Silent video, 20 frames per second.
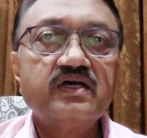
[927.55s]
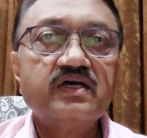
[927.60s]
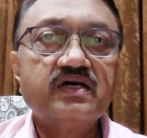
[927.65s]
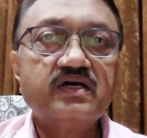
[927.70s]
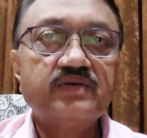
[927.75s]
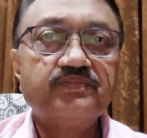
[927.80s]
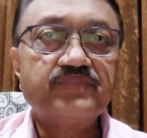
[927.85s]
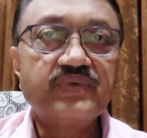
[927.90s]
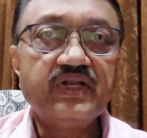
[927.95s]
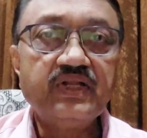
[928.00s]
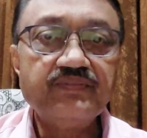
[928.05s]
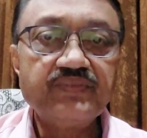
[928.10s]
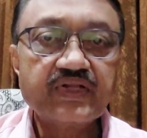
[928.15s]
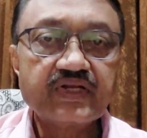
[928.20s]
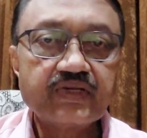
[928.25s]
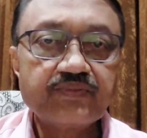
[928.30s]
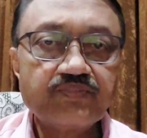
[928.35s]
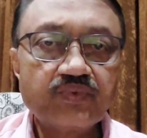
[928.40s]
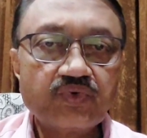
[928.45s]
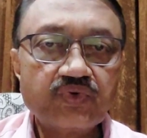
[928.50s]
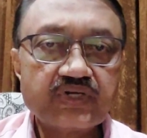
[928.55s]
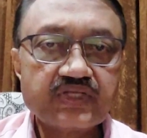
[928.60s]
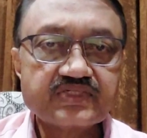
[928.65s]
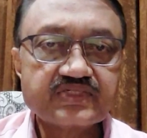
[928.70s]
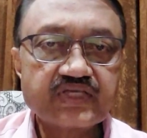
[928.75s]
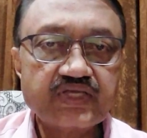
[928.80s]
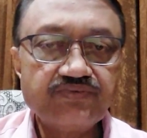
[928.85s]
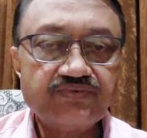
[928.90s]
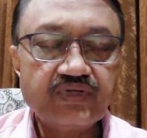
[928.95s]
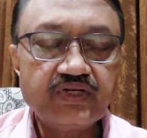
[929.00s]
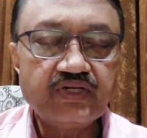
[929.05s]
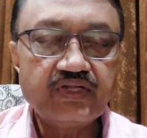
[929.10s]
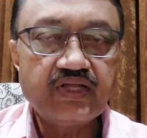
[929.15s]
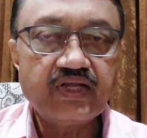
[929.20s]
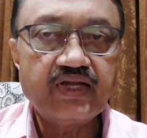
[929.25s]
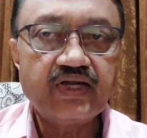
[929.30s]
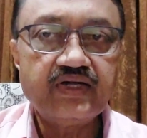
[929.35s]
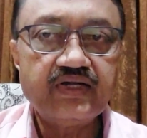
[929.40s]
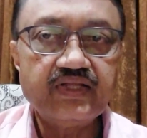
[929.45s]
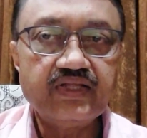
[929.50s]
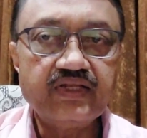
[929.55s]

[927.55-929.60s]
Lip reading: preliminary report is given, and